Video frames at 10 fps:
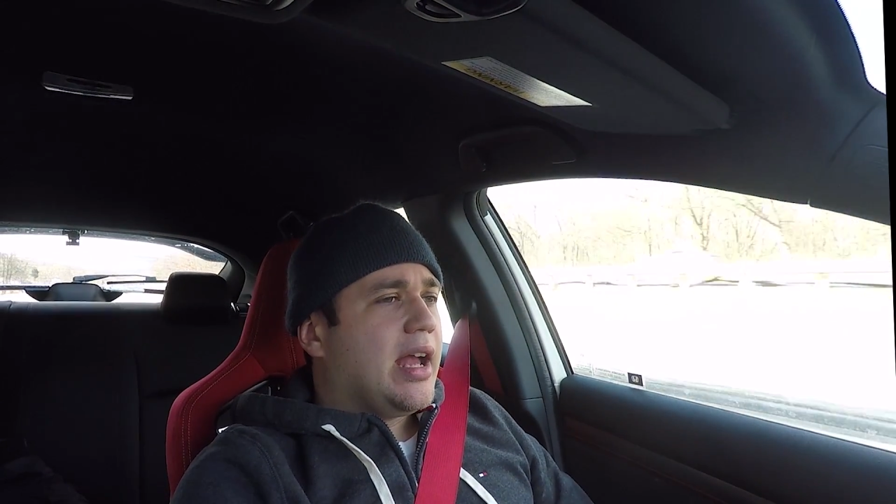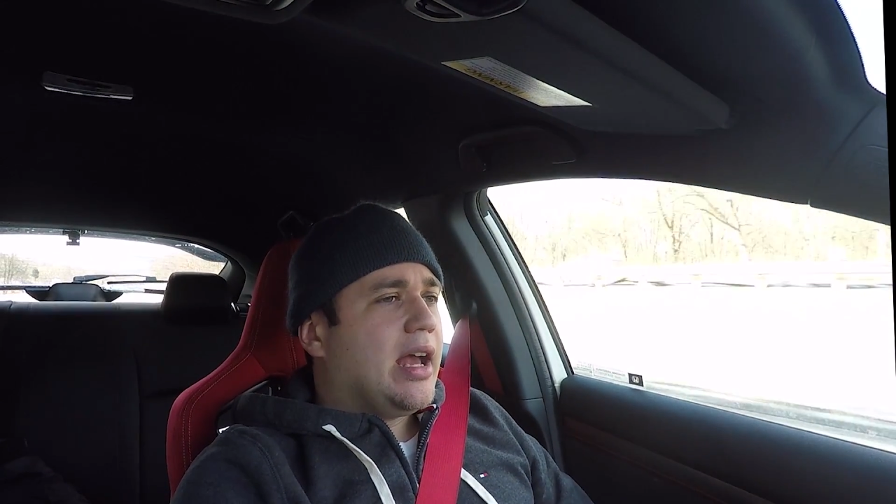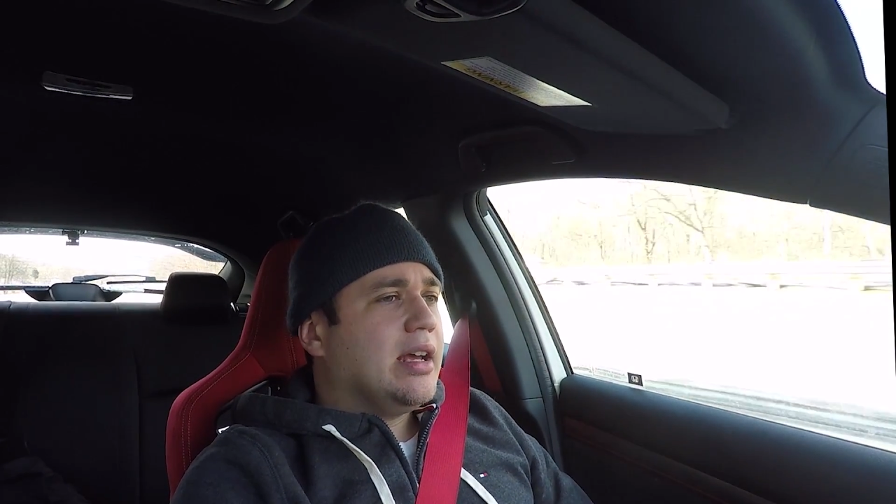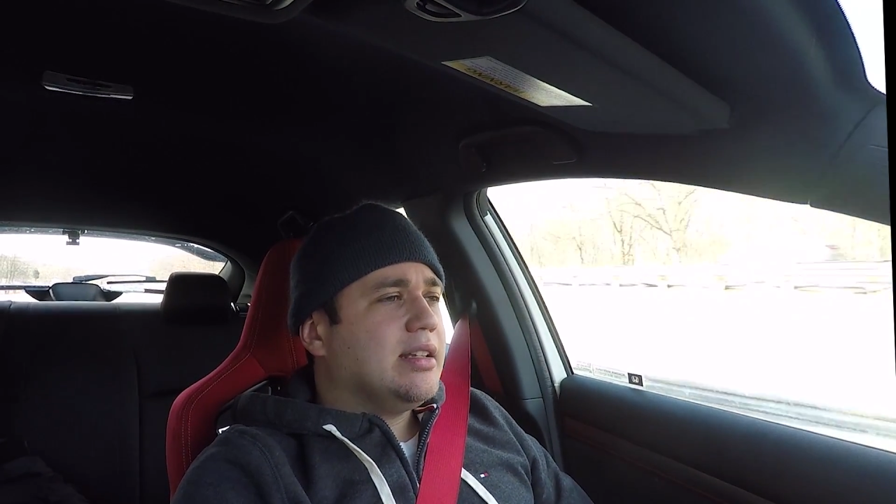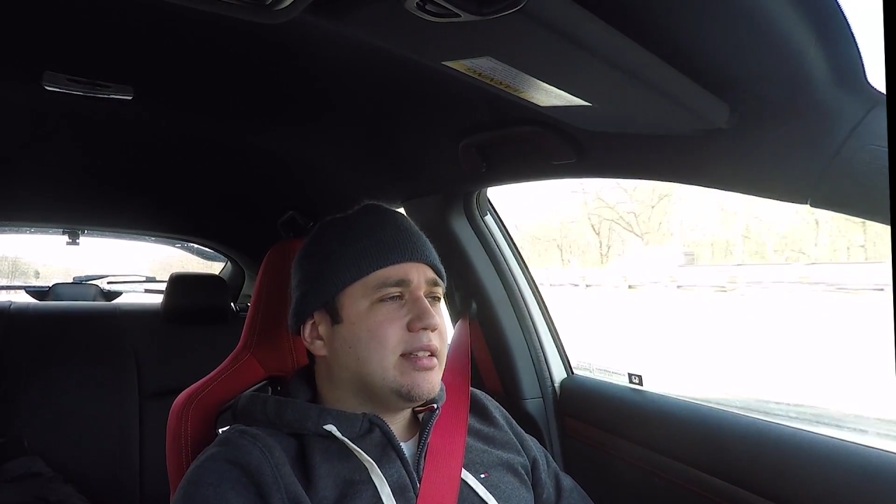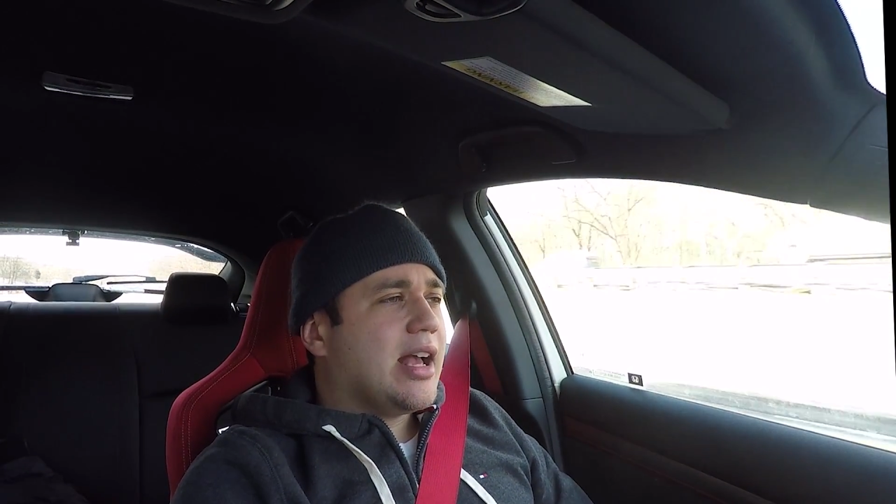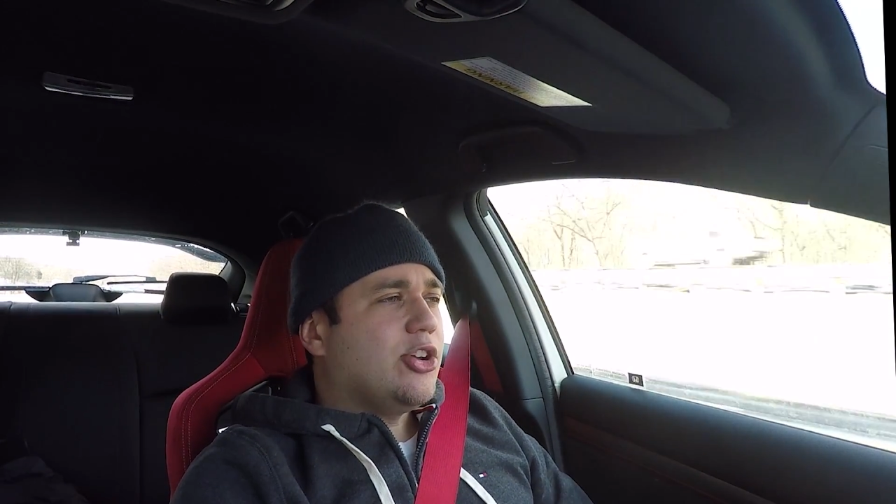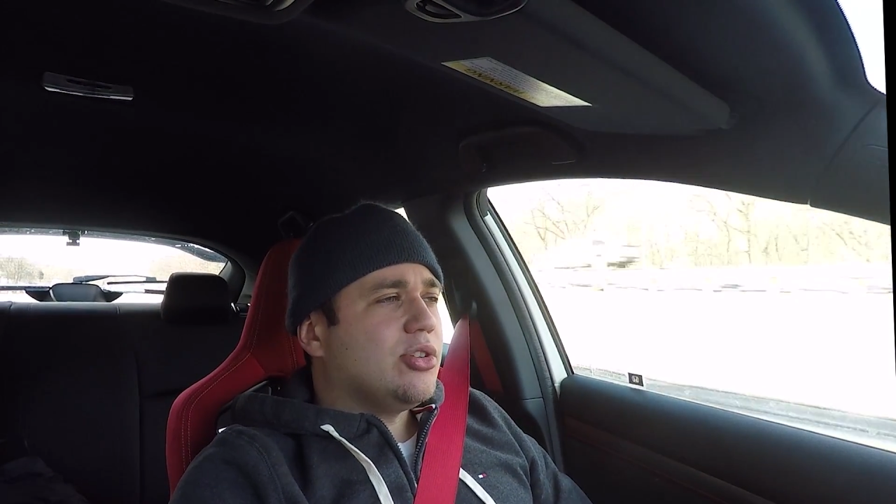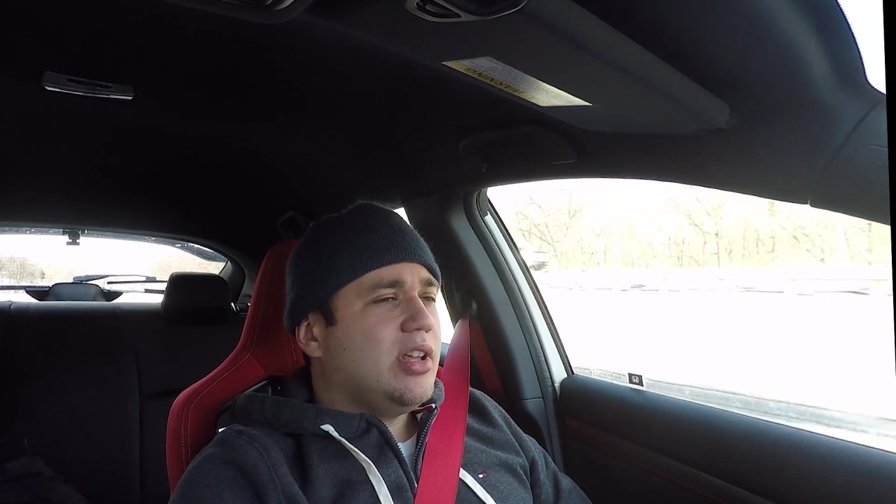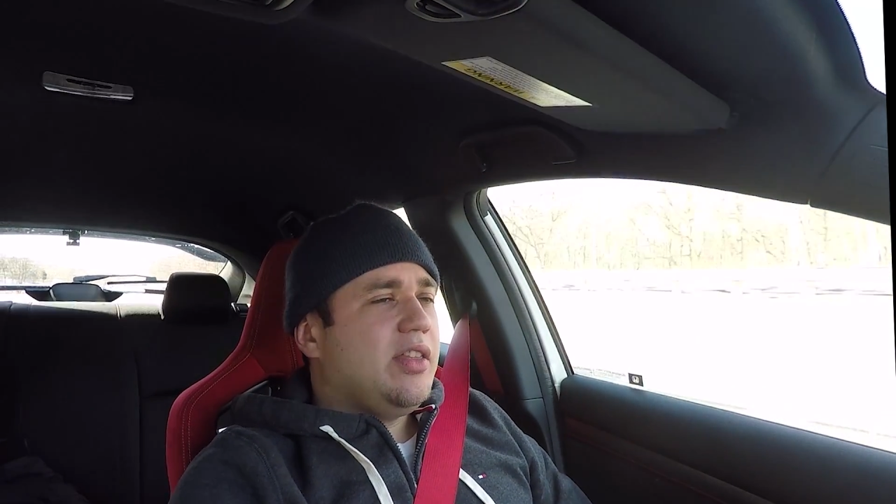and it's
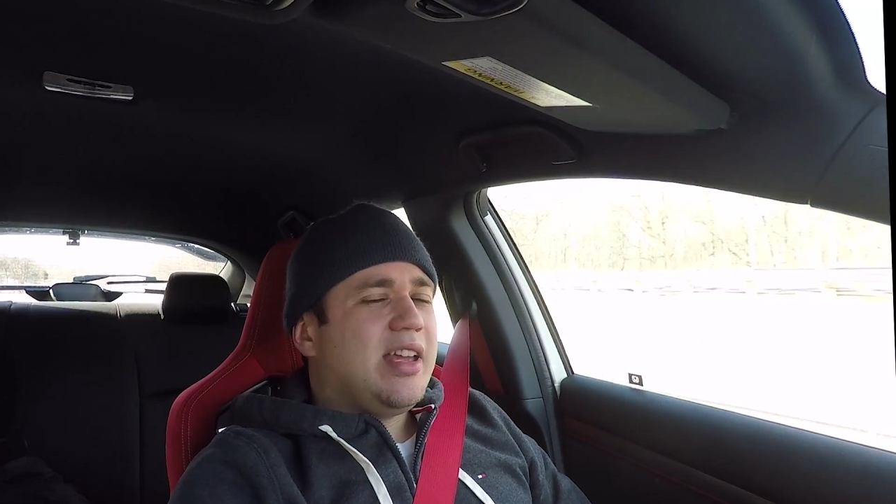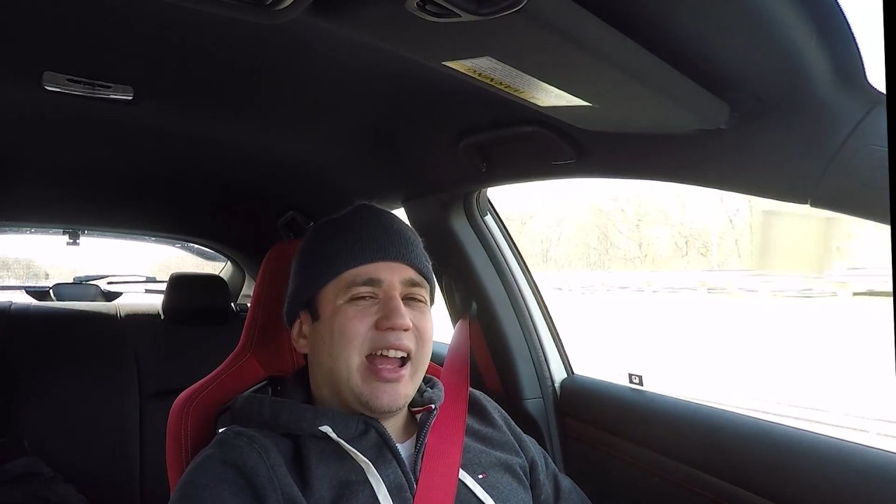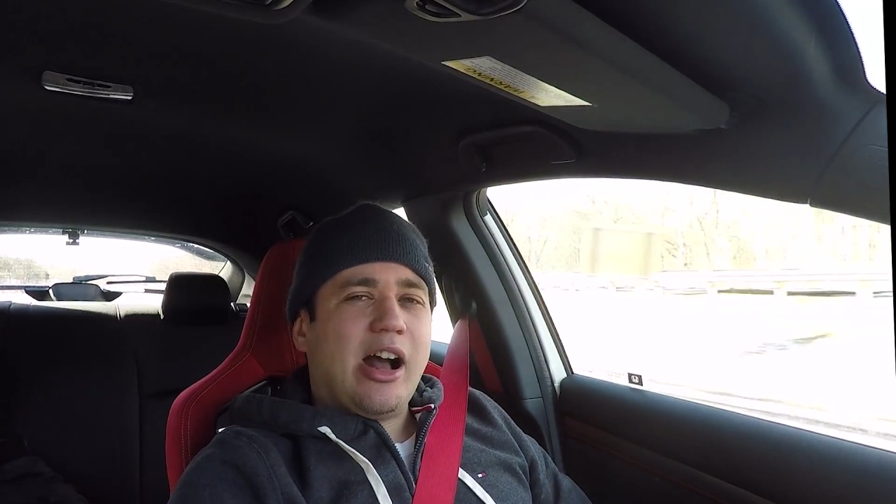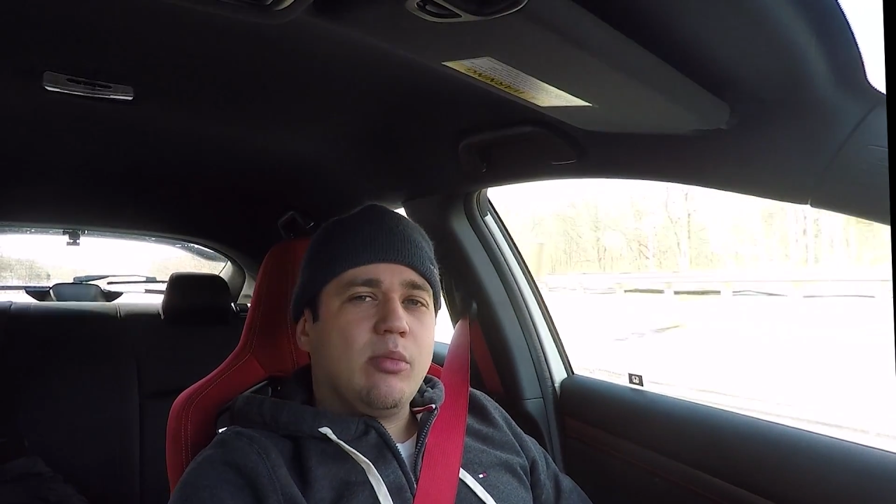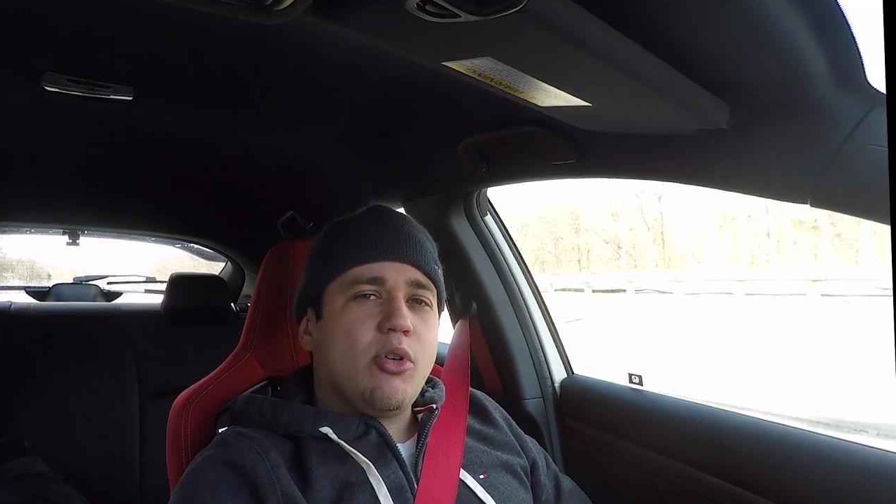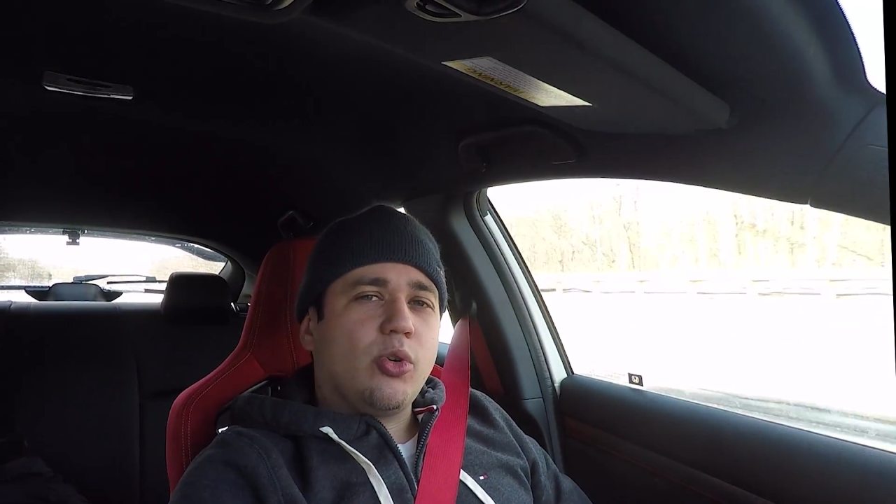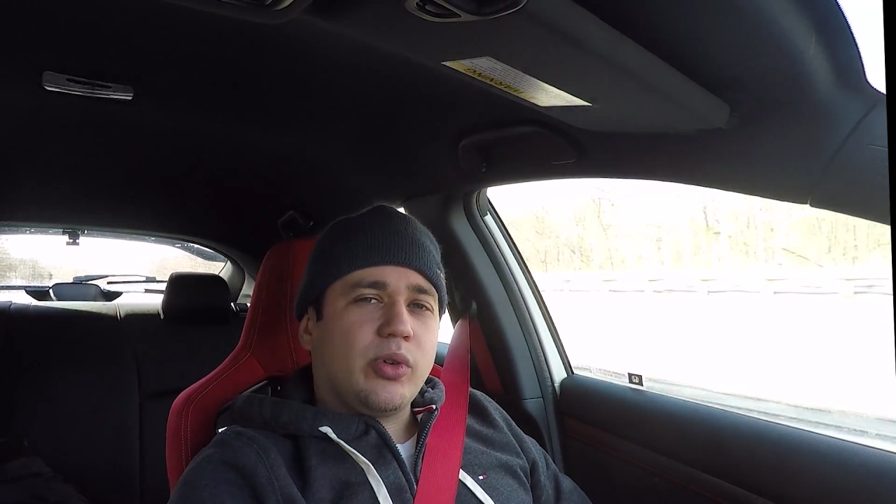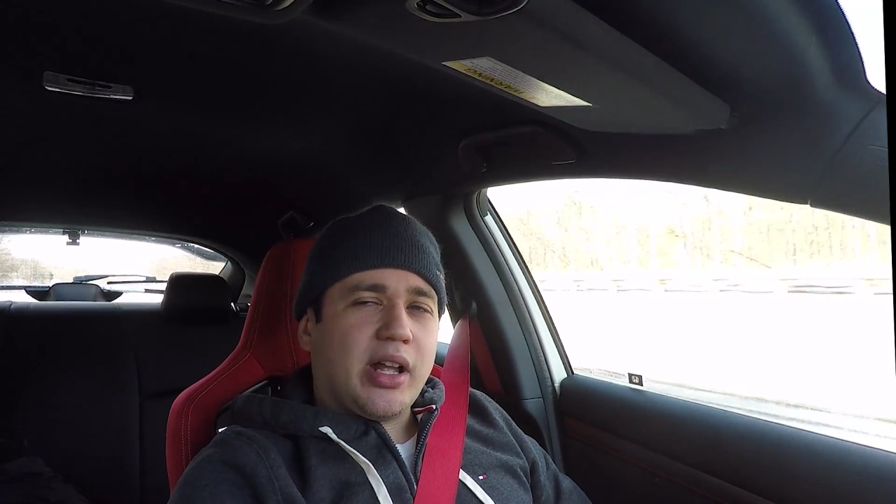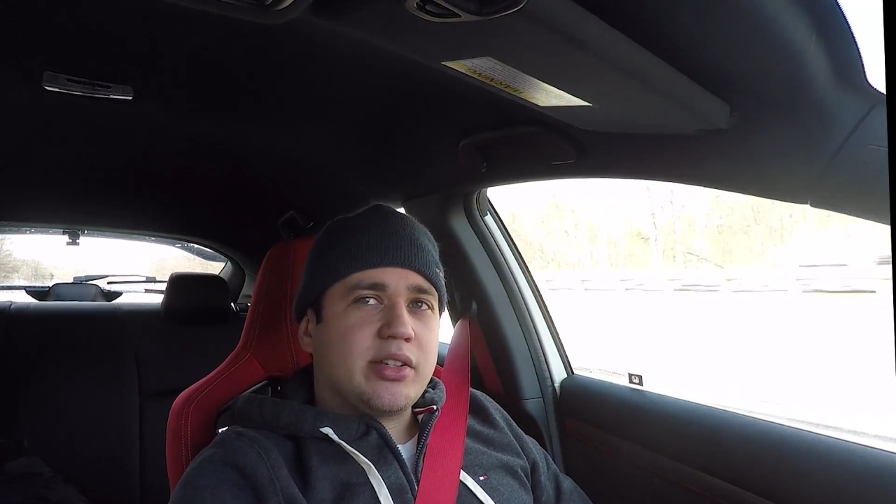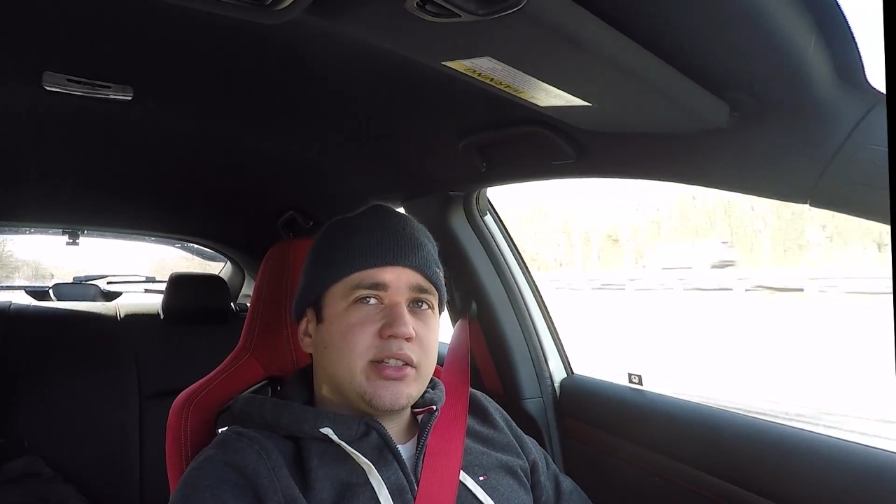actually the elbow
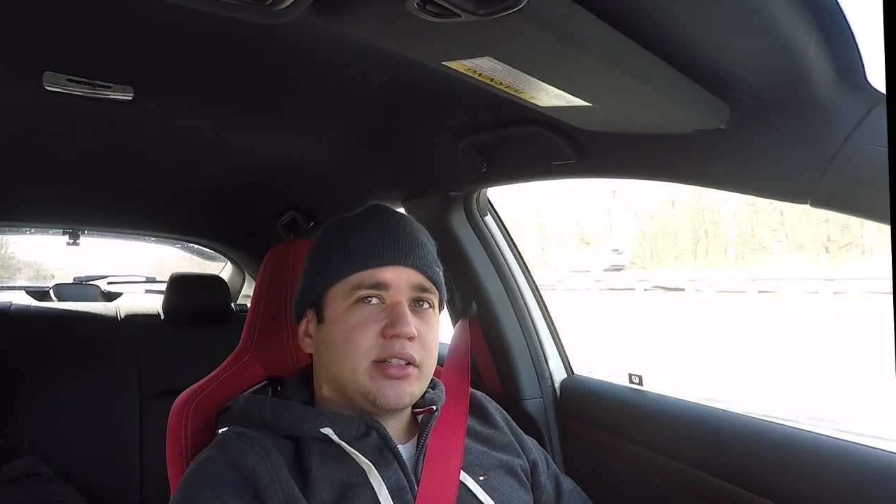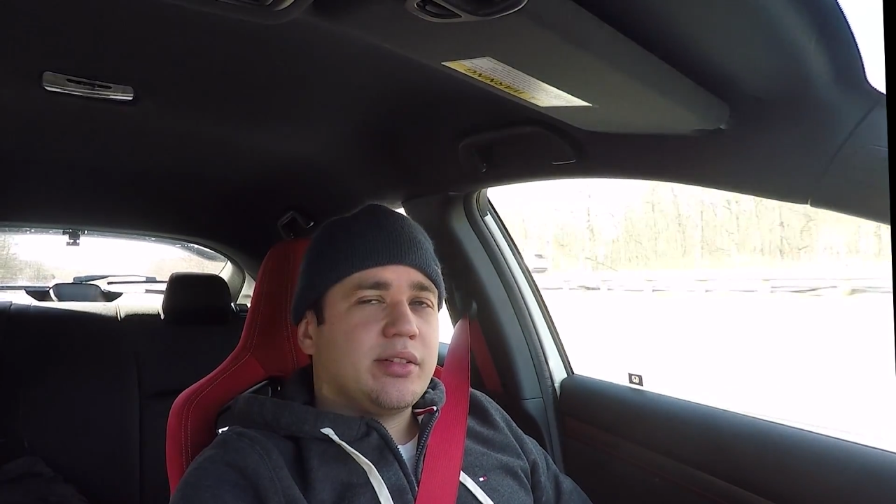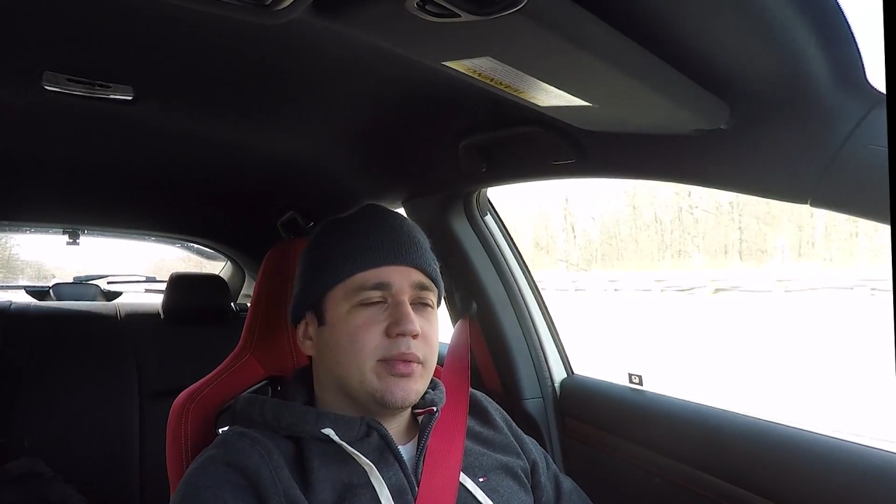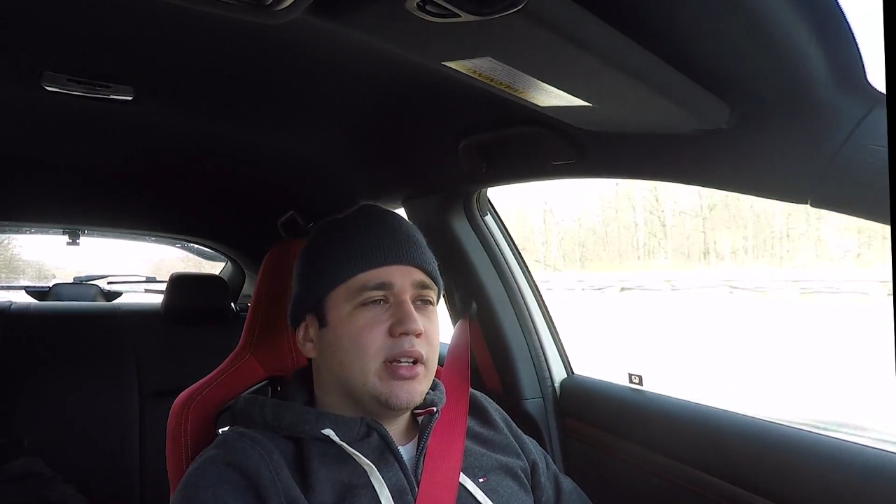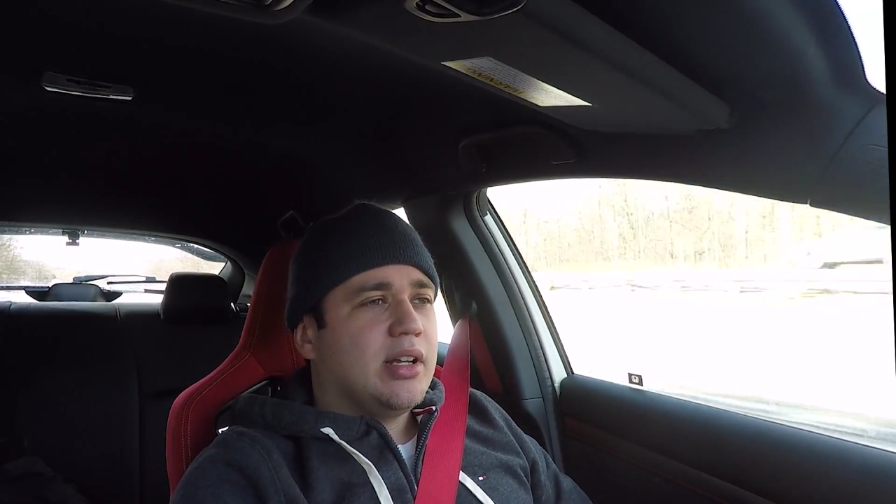rests.